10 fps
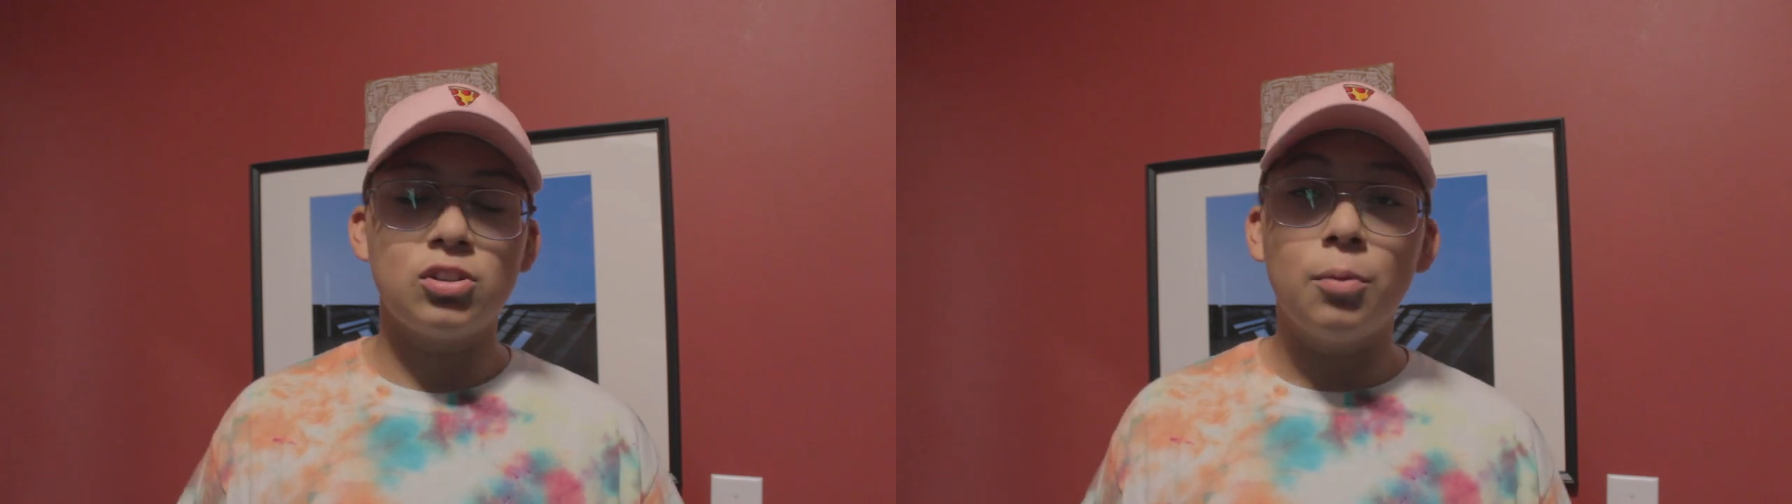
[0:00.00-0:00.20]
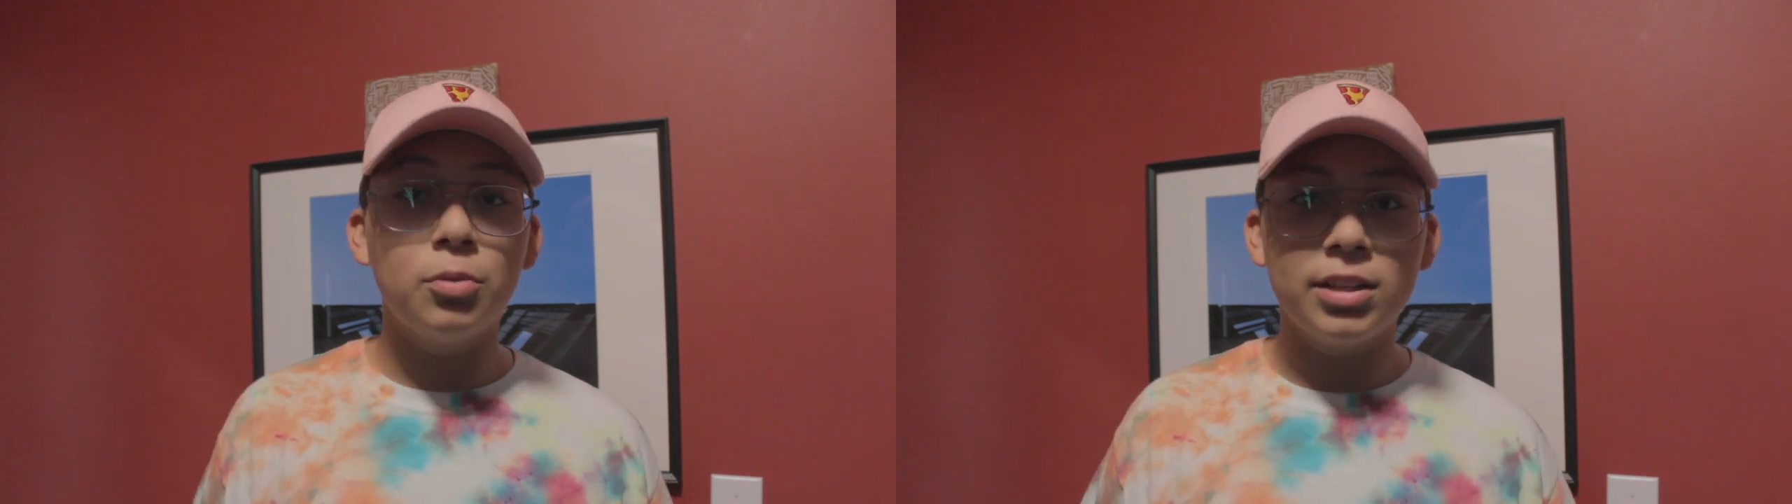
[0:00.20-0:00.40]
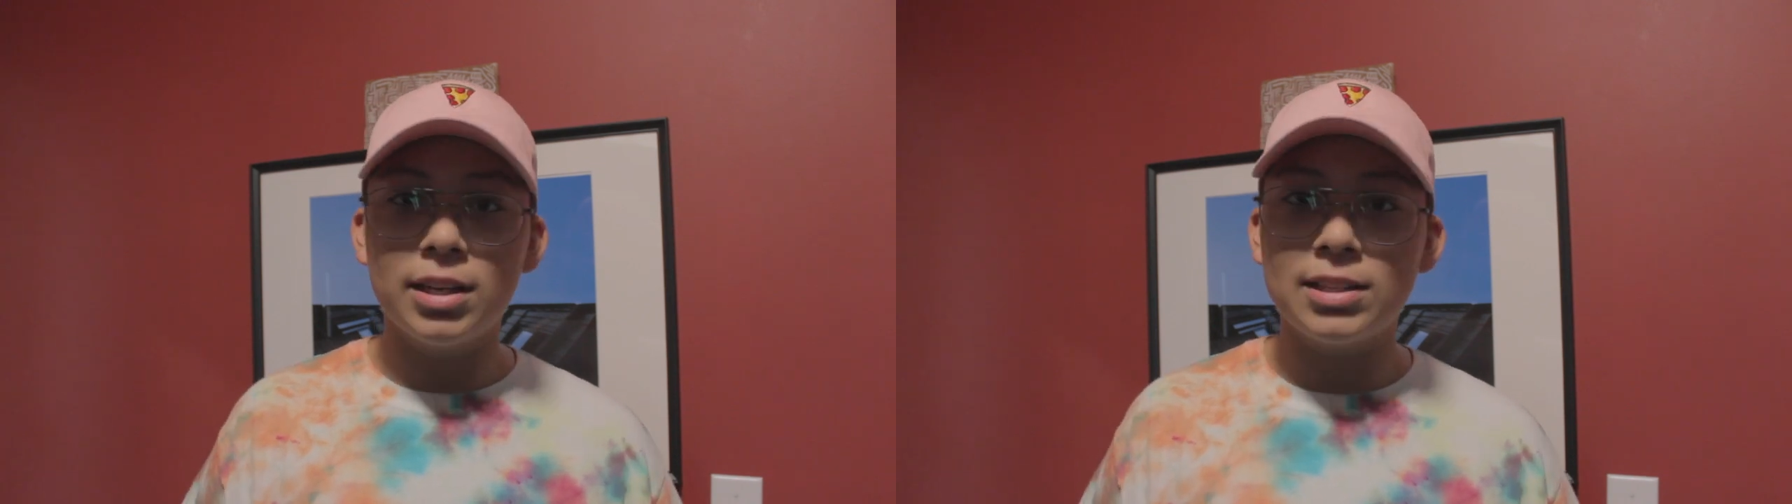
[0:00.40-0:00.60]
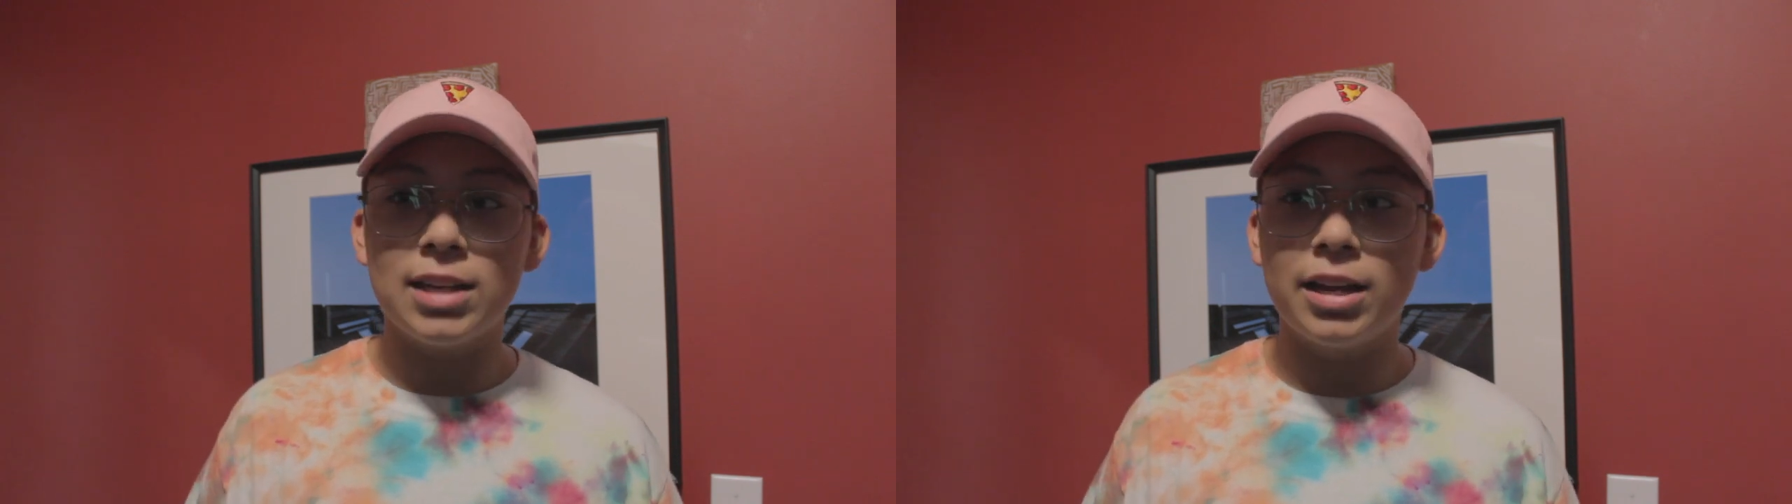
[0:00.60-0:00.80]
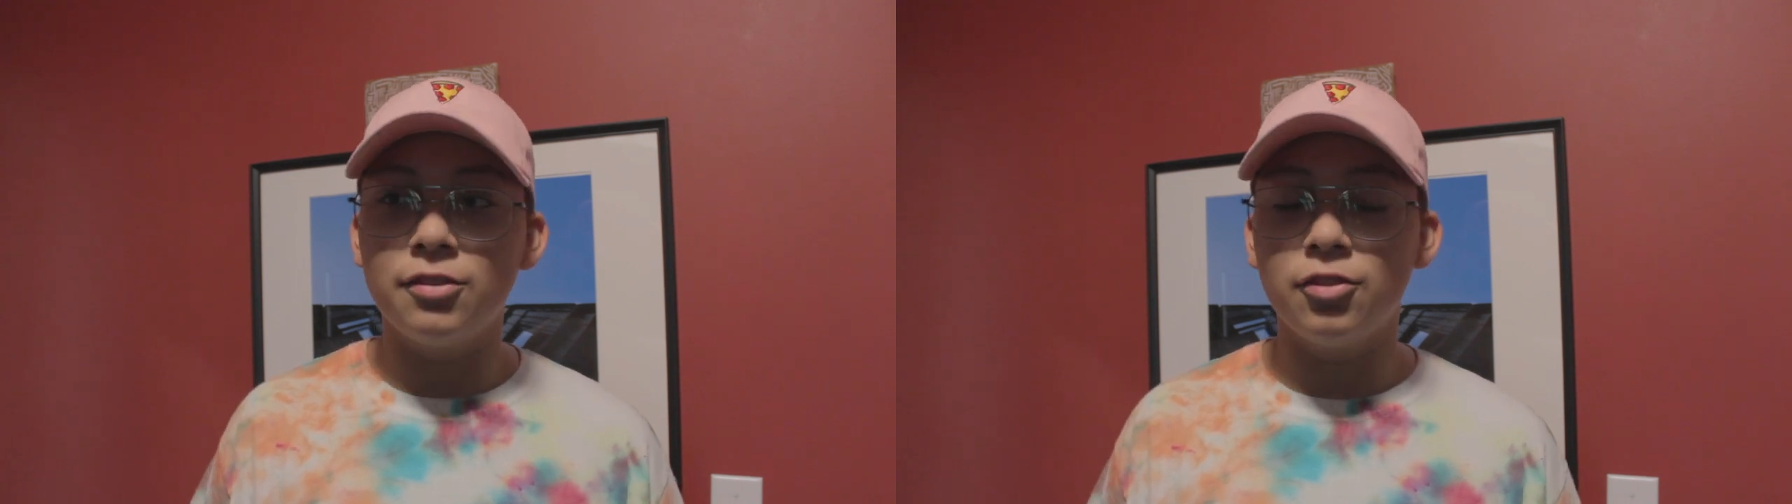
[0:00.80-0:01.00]
So I'm really
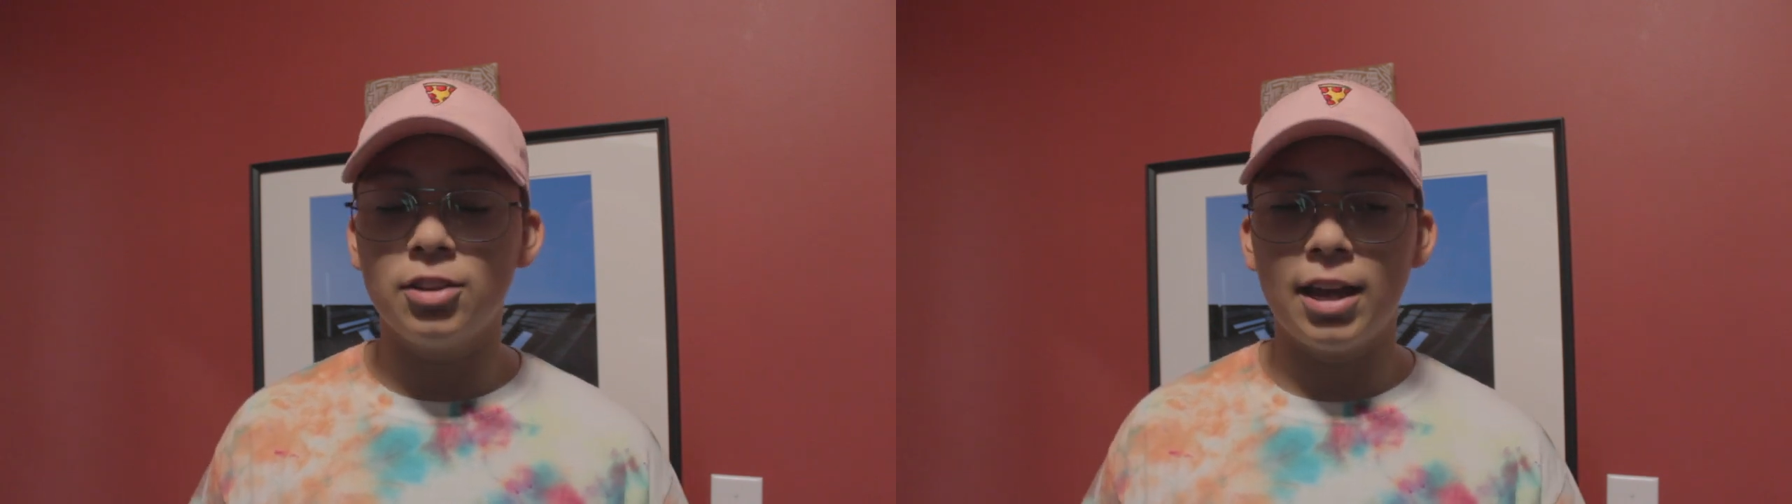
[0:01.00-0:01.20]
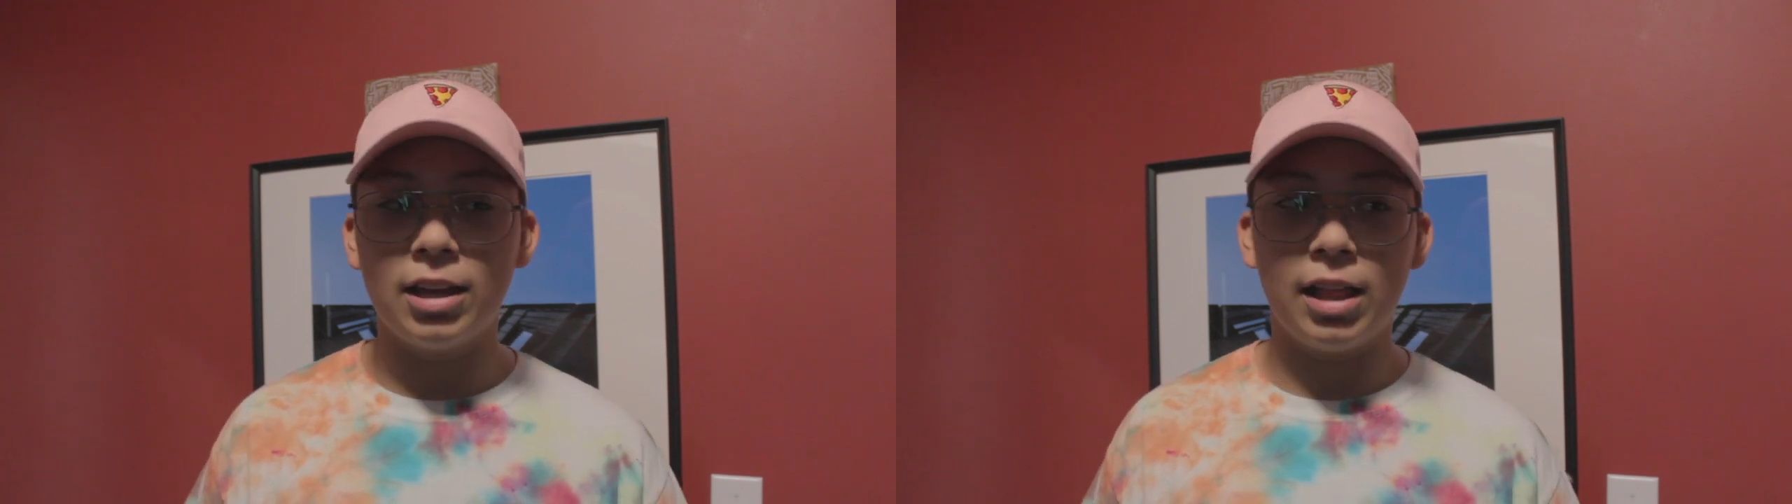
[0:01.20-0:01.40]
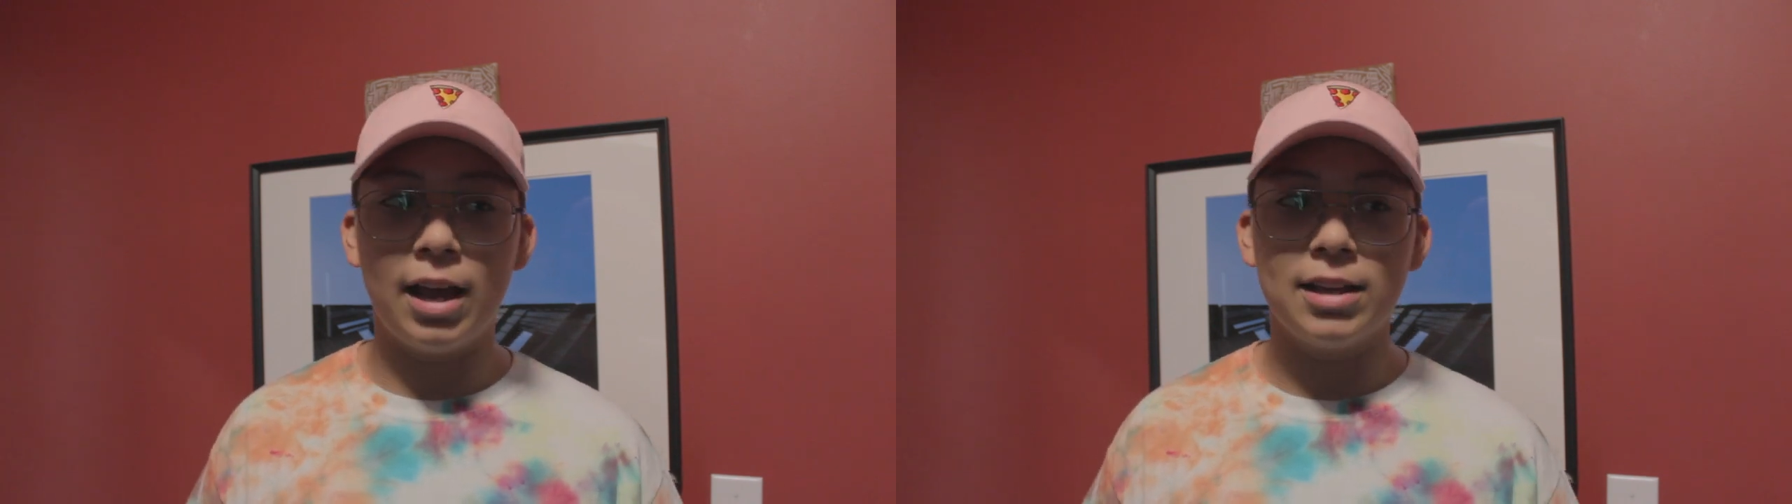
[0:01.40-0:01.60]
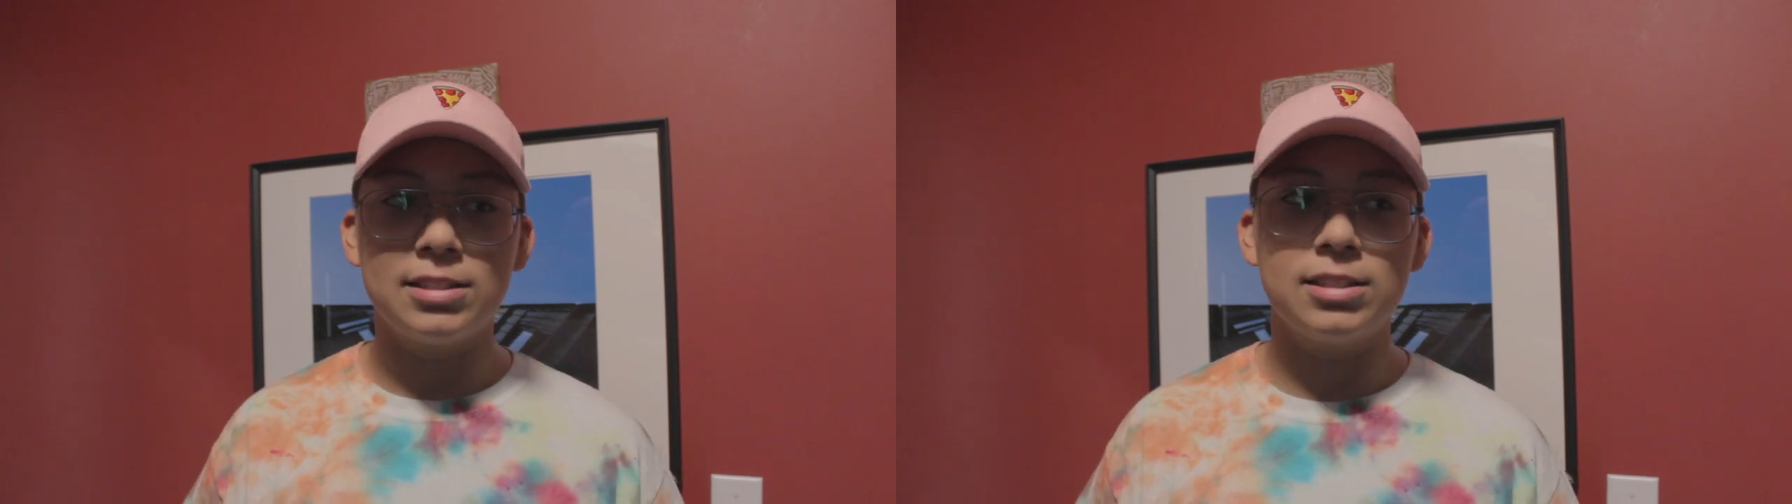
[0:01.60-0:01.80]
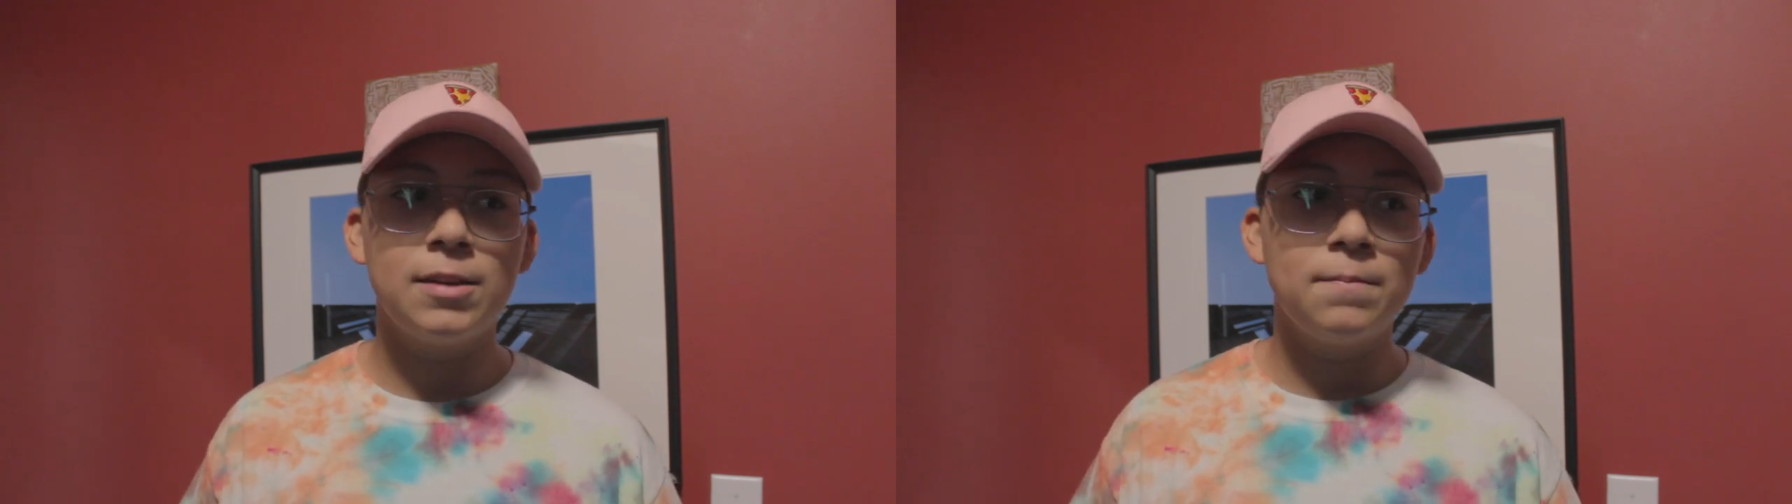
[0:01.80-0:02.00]
excited for that
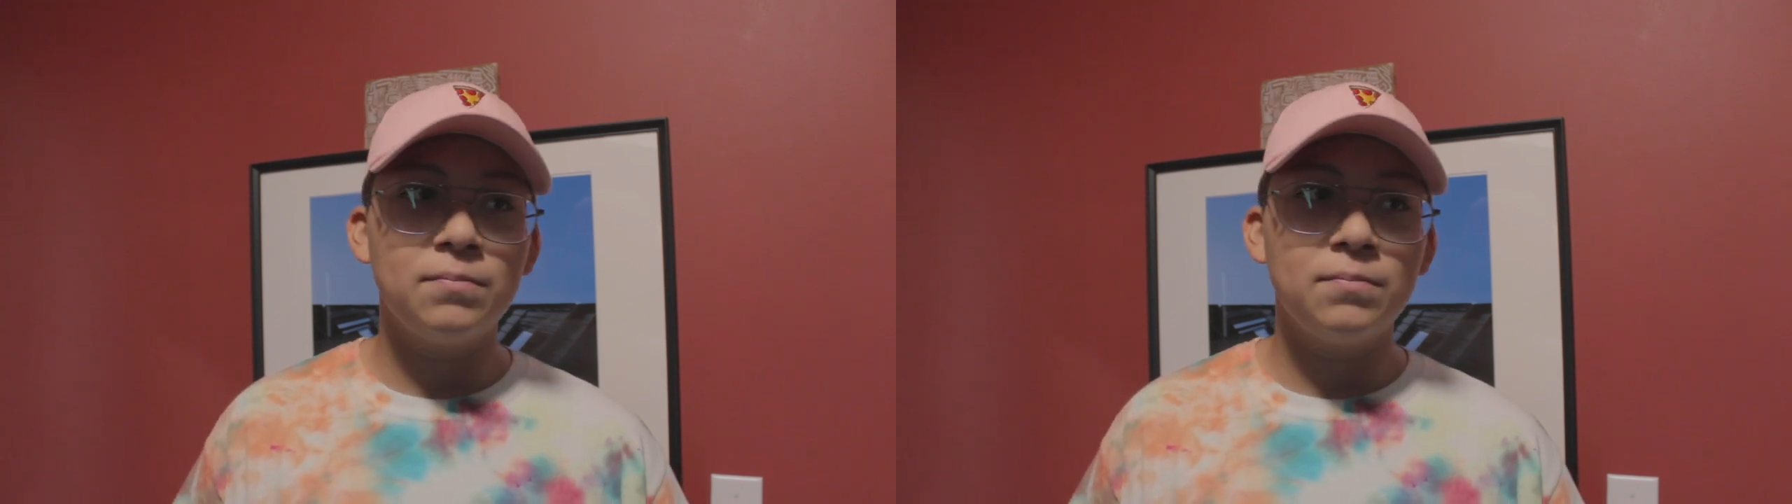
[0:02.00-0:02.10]
class